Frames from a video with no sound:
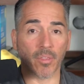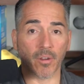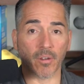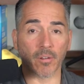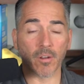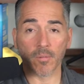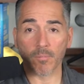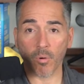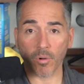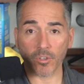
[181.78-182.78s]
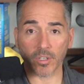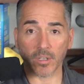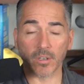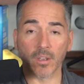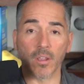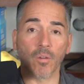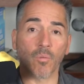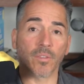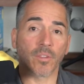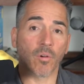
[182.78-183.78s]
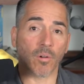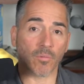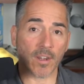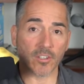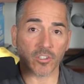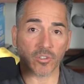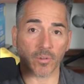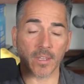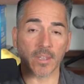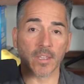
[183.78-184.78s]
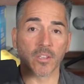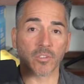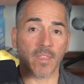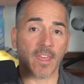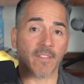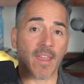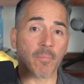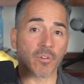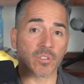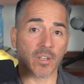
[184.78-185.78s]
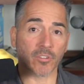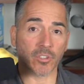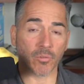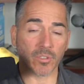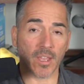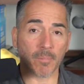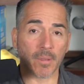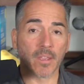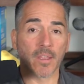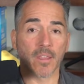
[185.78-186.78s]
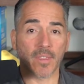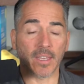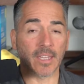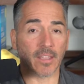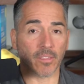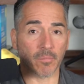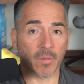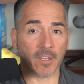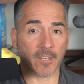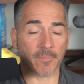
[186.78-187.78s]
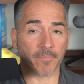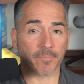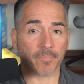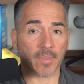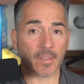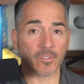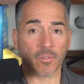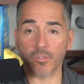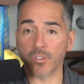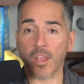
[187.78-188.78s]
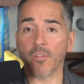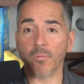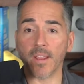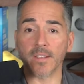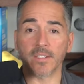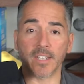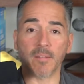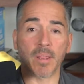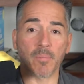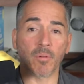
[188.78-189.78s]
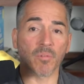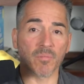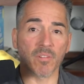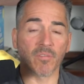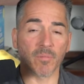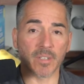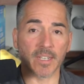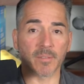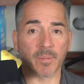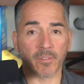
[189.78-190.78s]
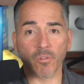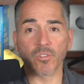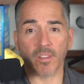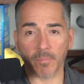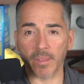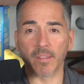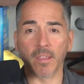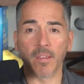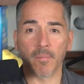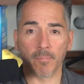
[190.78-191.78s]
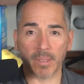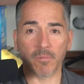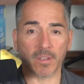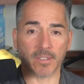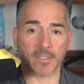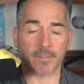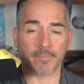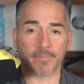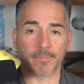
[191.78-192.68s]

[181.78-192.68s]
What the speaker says: their portion with the court registry so that if that person ever shows up, they can get their money. So there's other ways to get people removed from deeds, but those are the big ones.